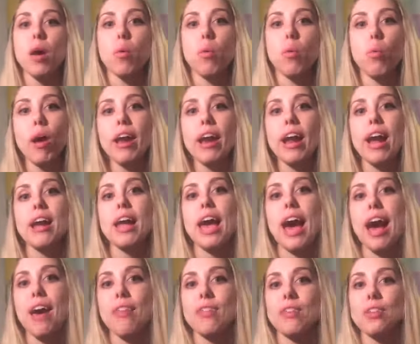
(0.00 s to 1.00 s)
when I
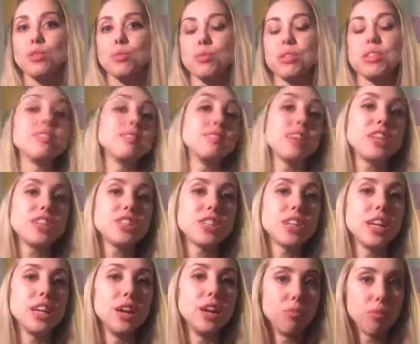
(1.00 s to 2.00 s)
had this
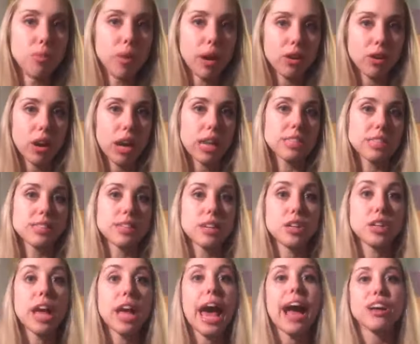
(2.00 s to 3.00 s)
realization of what Christ
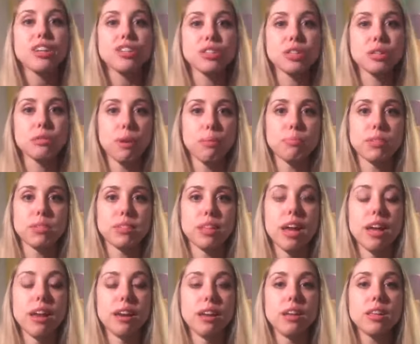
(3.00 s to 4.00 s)
could actually
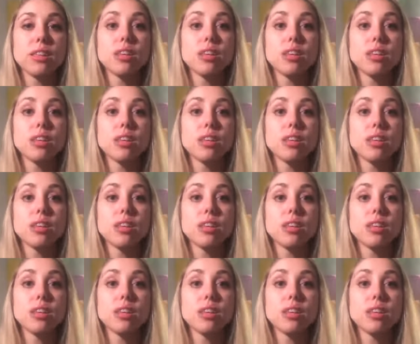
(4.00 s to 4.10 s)
represent,